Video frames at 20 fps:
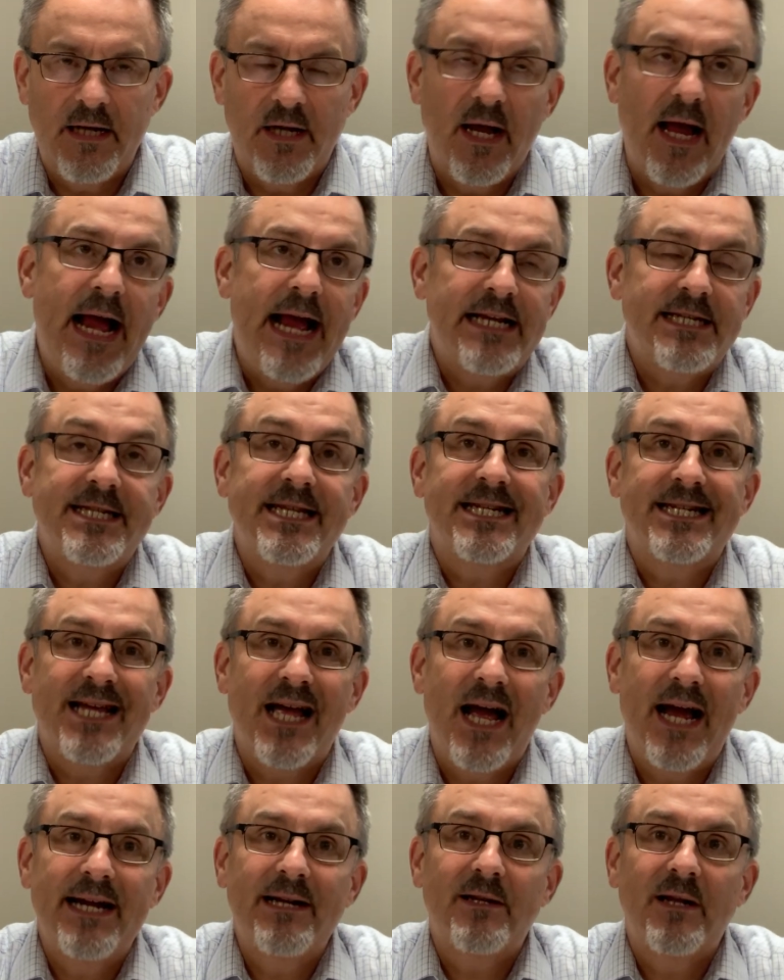has the
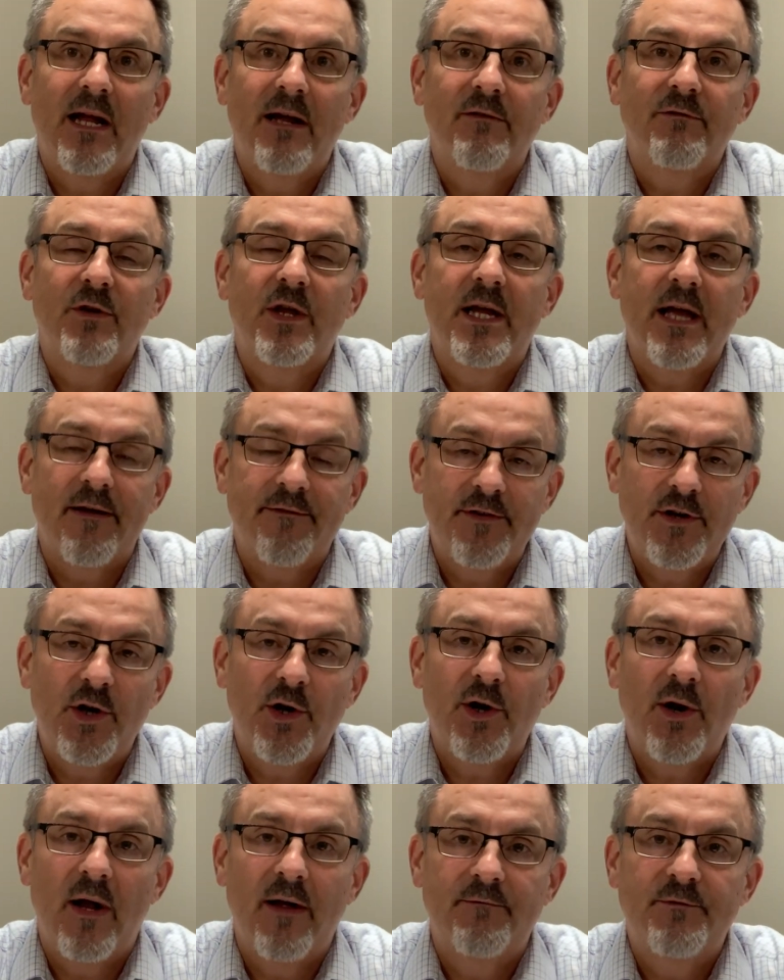title of
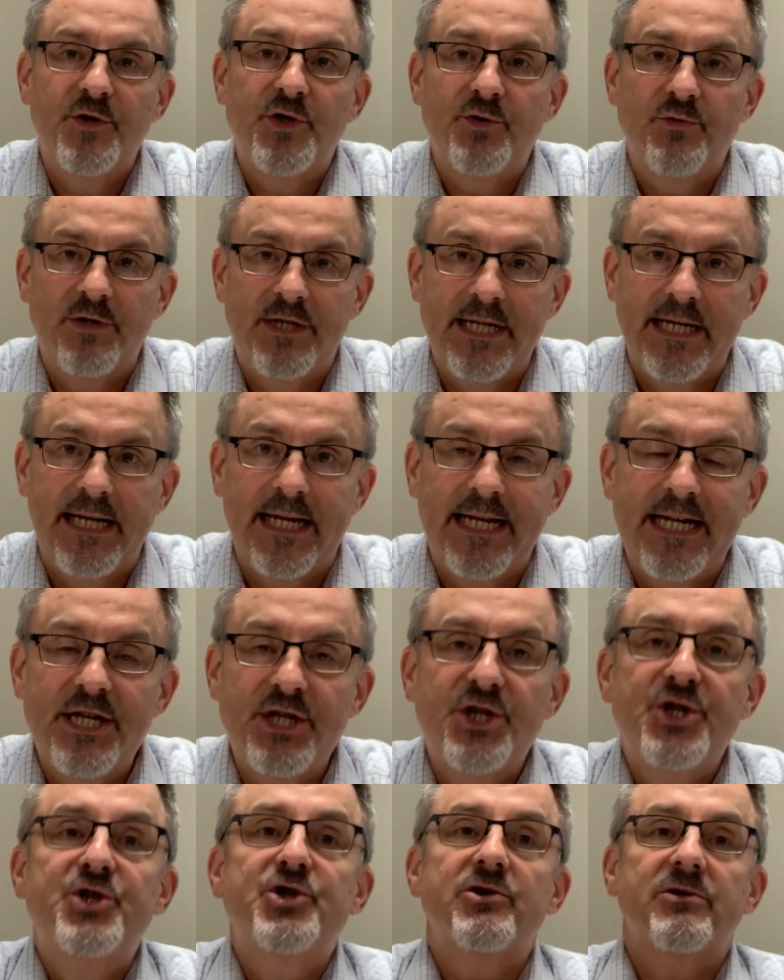governor of Judea.
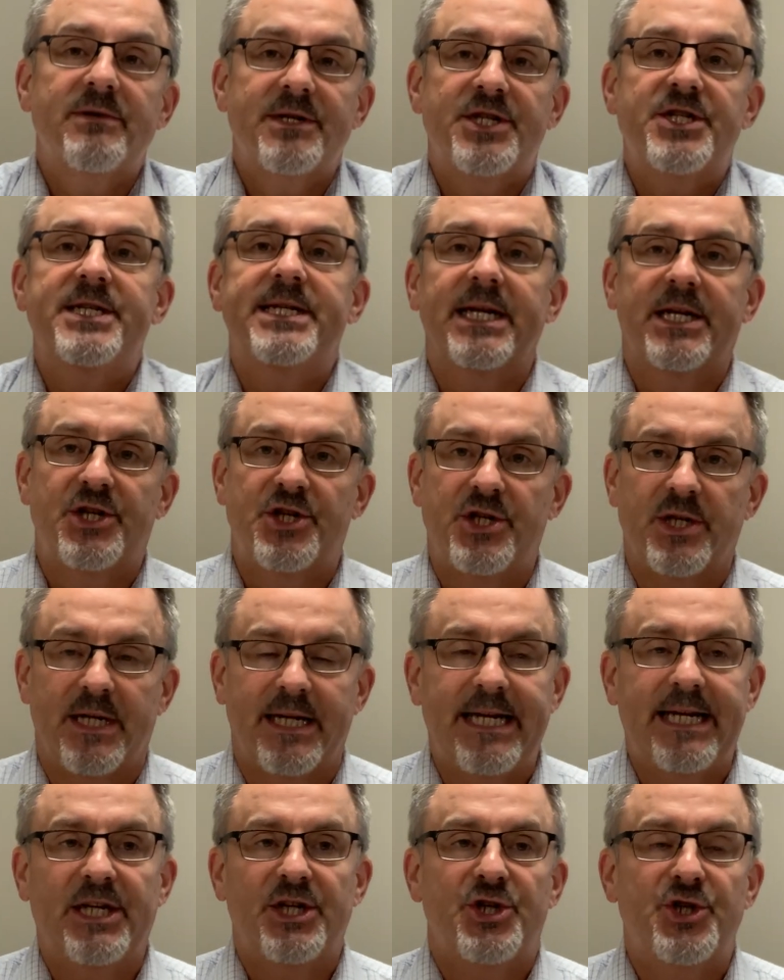His
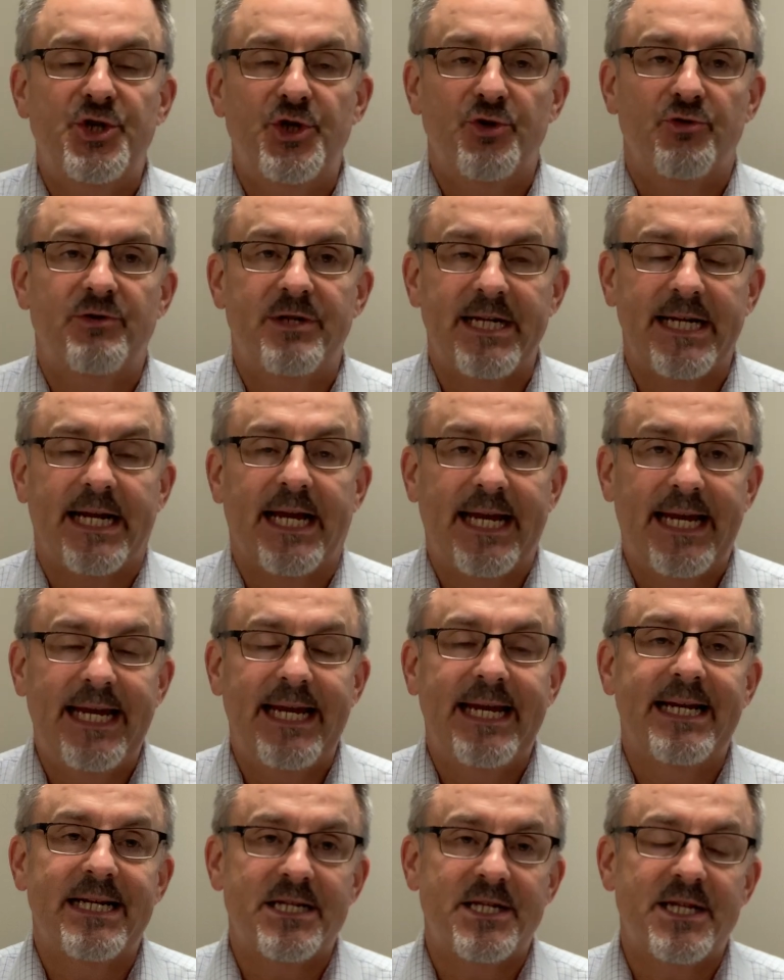jurisdiction is Judea.
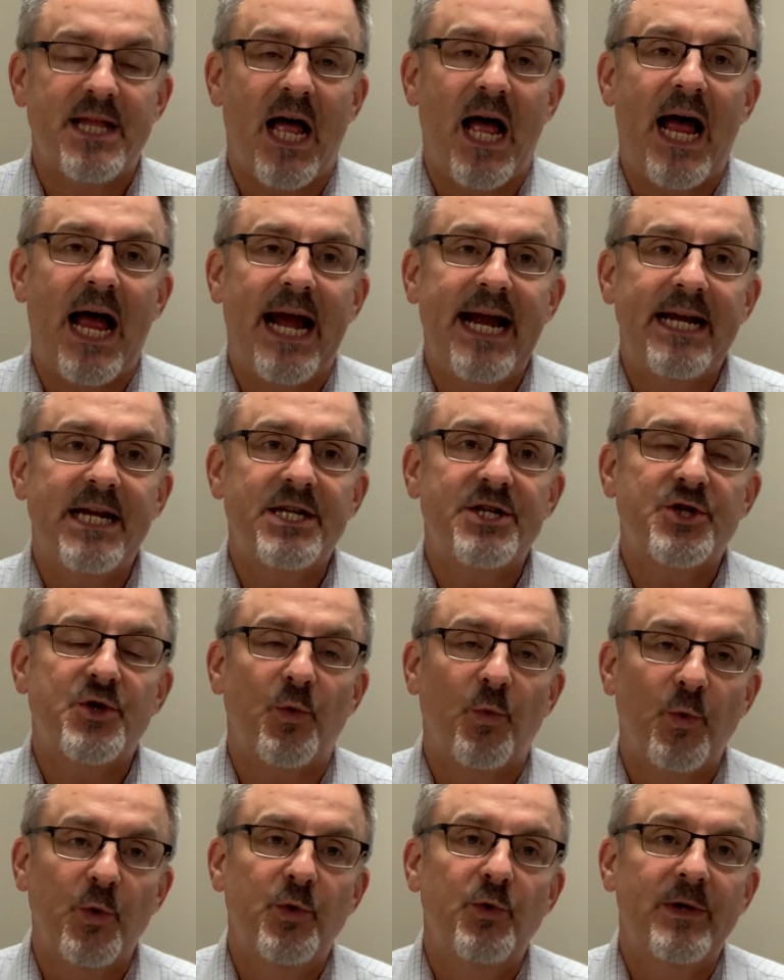He is the highest
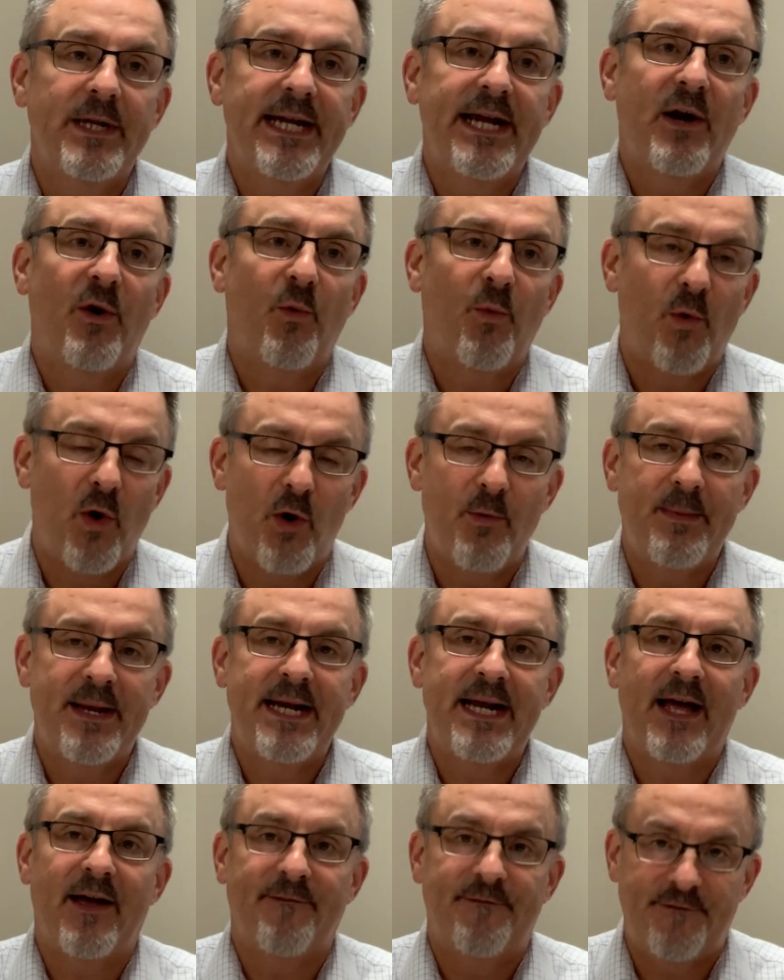ruling
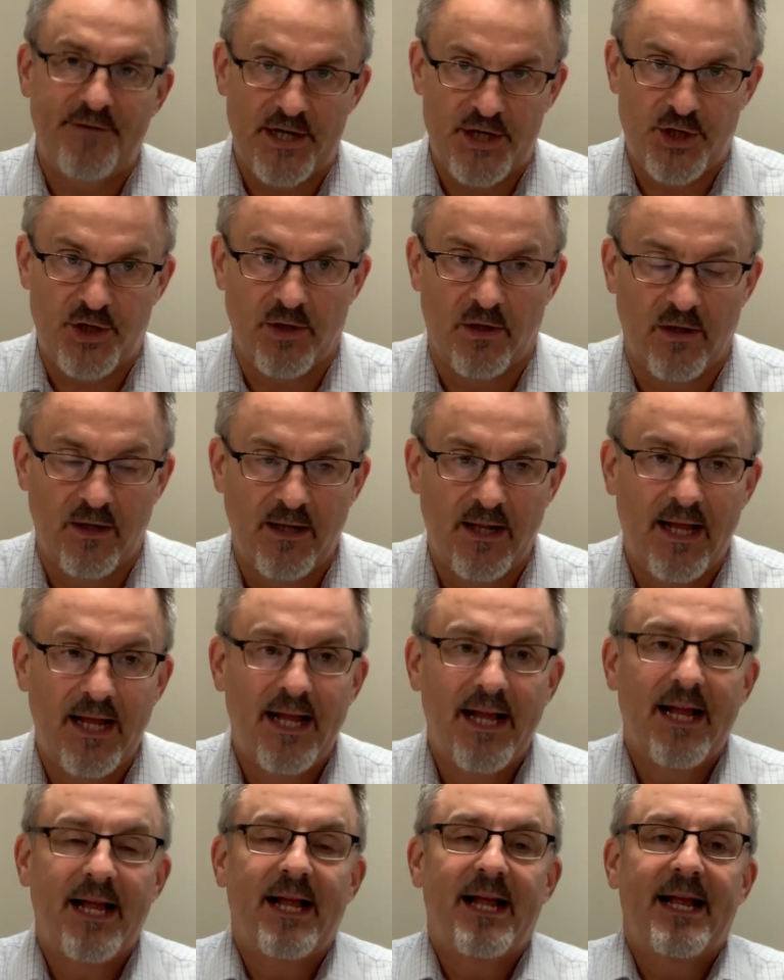Roman official
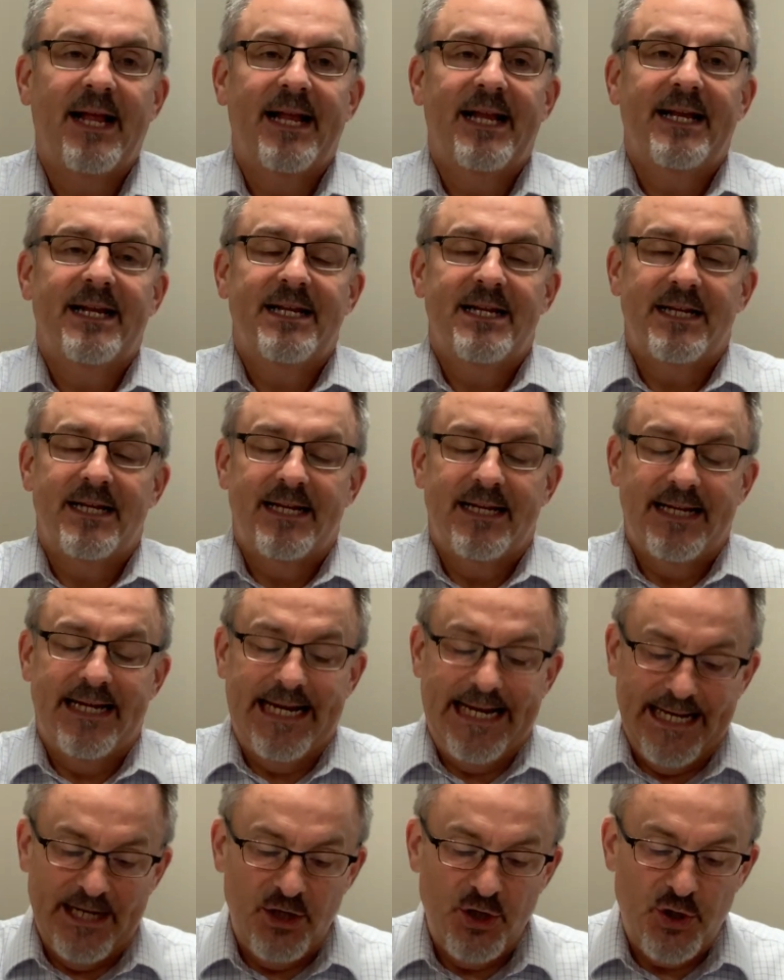
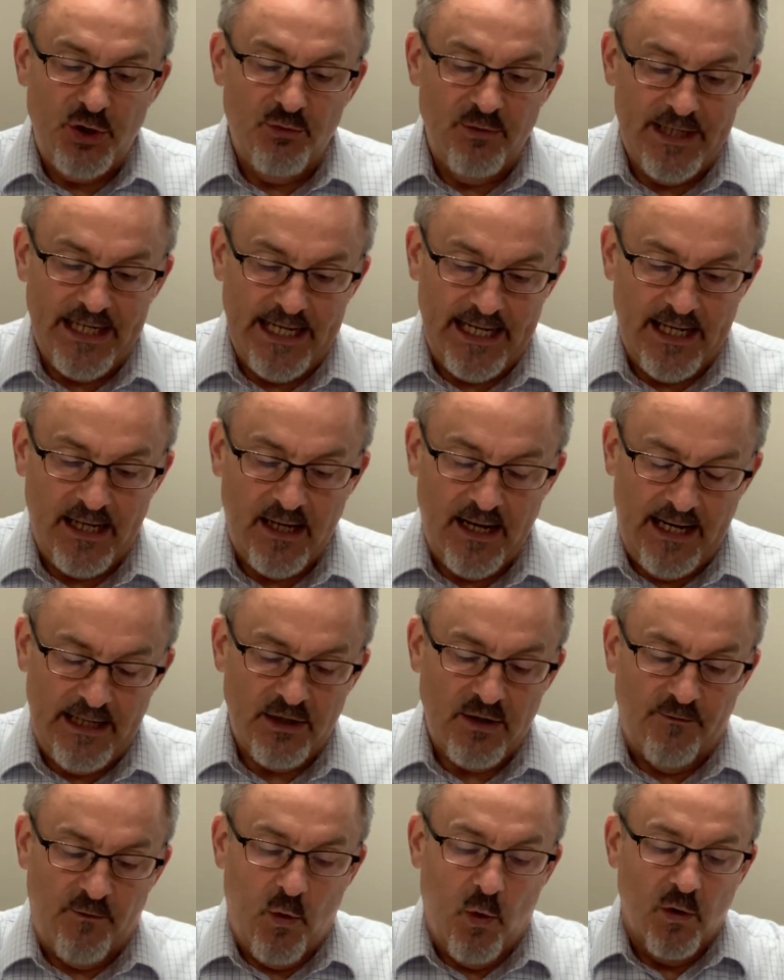in Judea,
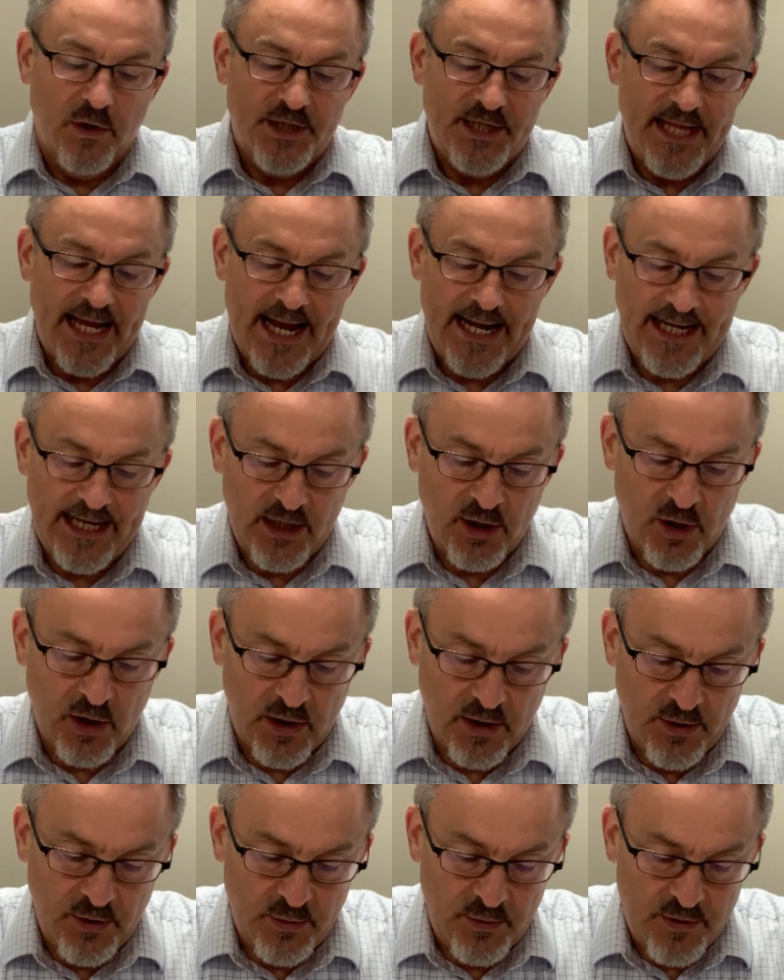and of course that
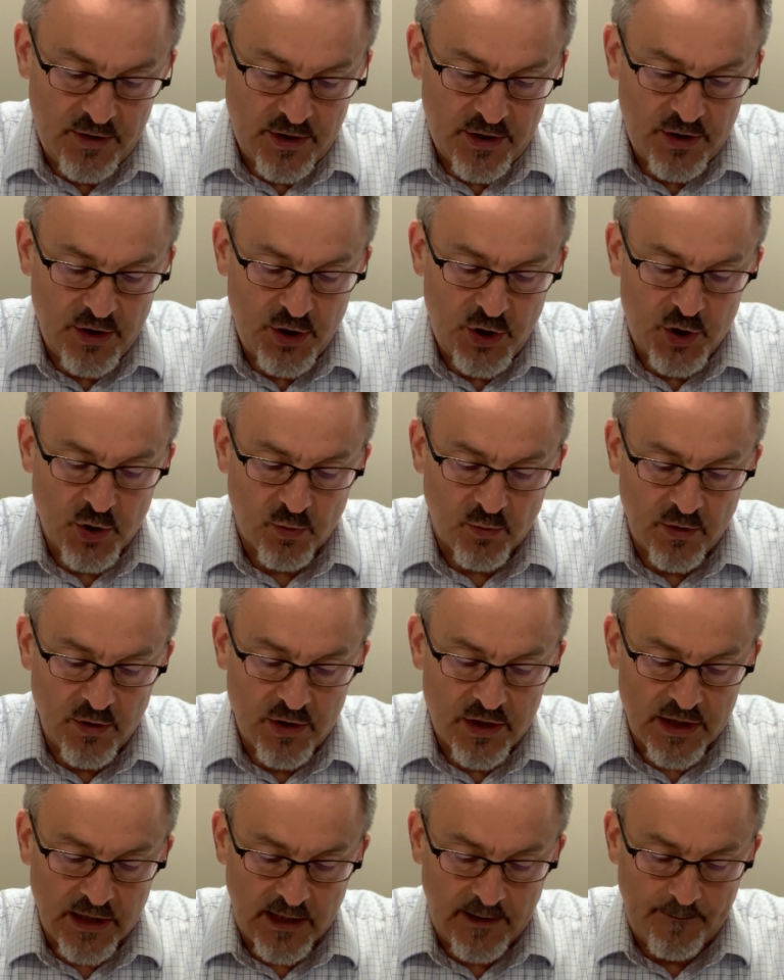includes
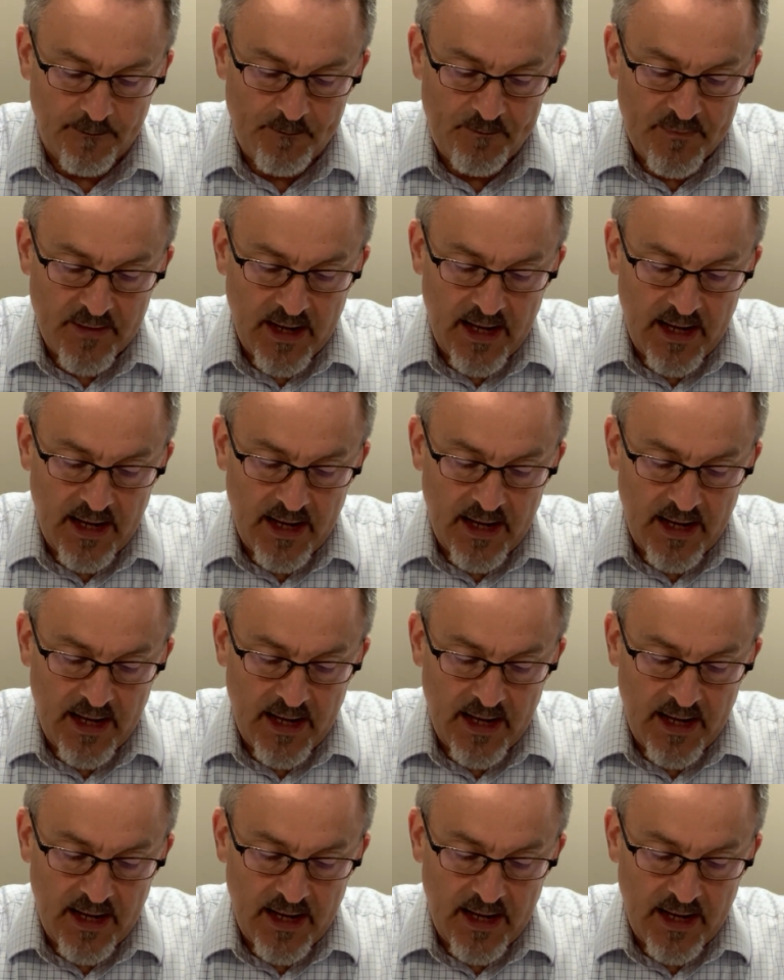Jerusalem.